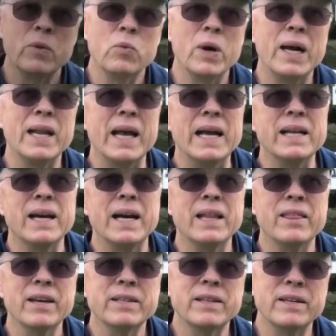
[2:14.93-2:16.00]
Well, I, I
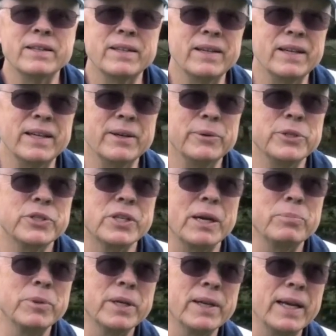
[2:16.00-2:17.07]
think that it was
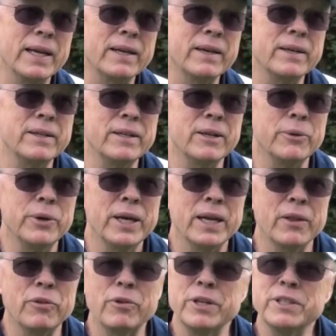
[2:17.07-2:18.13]
something like, you know, we
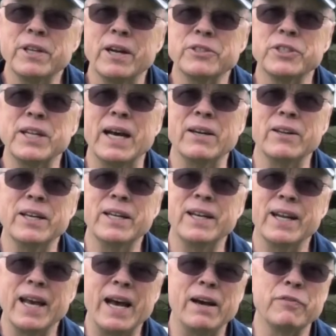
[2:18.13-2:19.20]
had a three touchdown lead
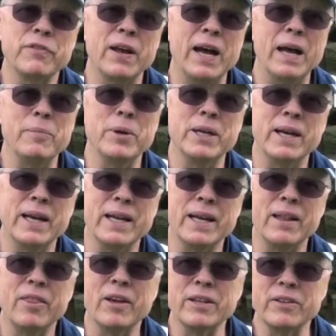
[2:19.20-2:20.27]
at halftime, and, and
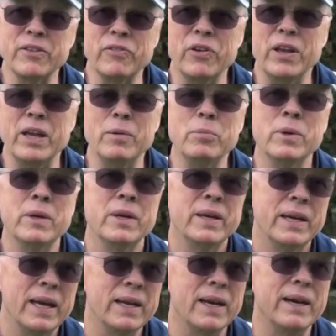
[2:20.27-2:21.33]
I think the team
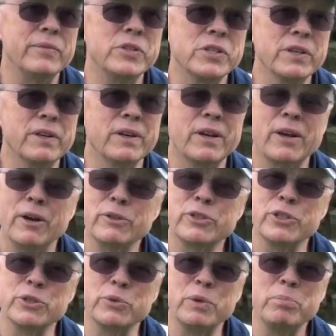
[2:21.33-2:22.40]
and obviously the
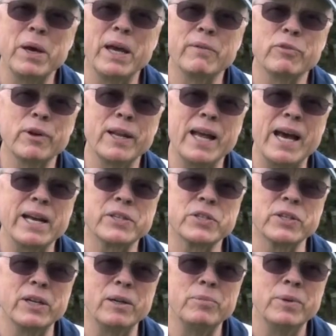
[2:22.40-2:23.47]
coaches, we may have relaxed
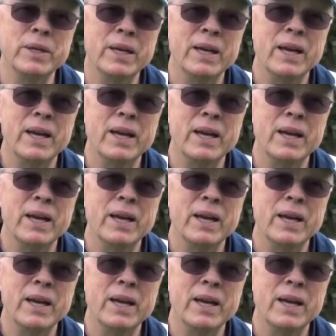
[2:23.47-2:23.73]
some